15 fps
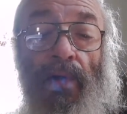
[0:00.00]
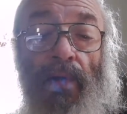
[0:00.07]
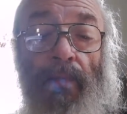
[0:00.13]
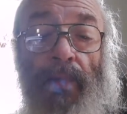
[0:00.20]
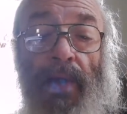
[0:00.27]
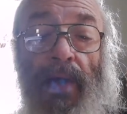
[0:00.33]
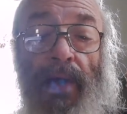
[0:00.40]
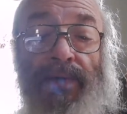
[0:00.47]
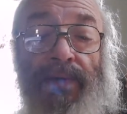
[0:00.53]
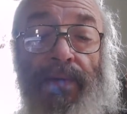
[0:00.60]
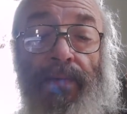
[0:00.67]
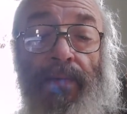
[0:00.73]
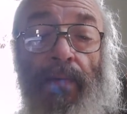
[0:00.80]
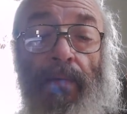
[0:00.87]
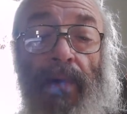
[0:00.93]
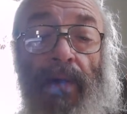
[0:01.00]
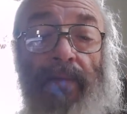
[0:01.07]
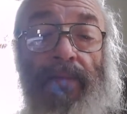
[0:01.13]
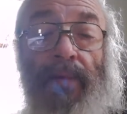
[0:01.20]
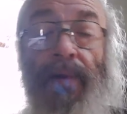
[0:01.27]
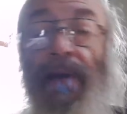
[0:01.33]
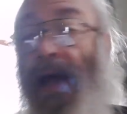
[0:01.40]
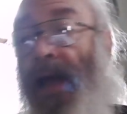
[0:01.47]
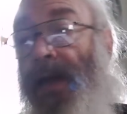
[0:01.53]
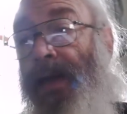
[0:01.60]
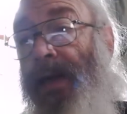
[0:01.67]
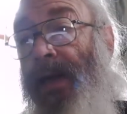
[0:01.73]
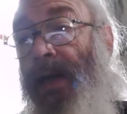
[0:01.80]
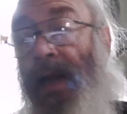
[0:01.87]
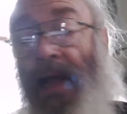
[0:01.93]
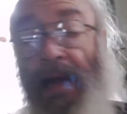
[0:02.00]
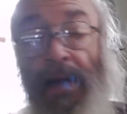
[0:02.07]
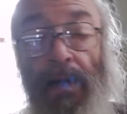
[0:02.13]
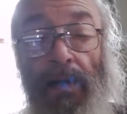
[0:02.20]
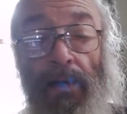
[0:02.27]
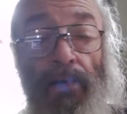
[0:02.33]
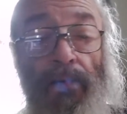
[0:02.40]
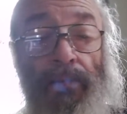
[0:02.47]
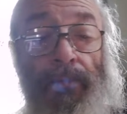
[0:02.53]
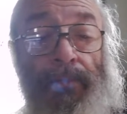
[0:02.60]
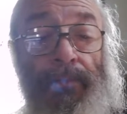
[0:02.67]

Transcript: Because, believe it or not, you get a lot of glue.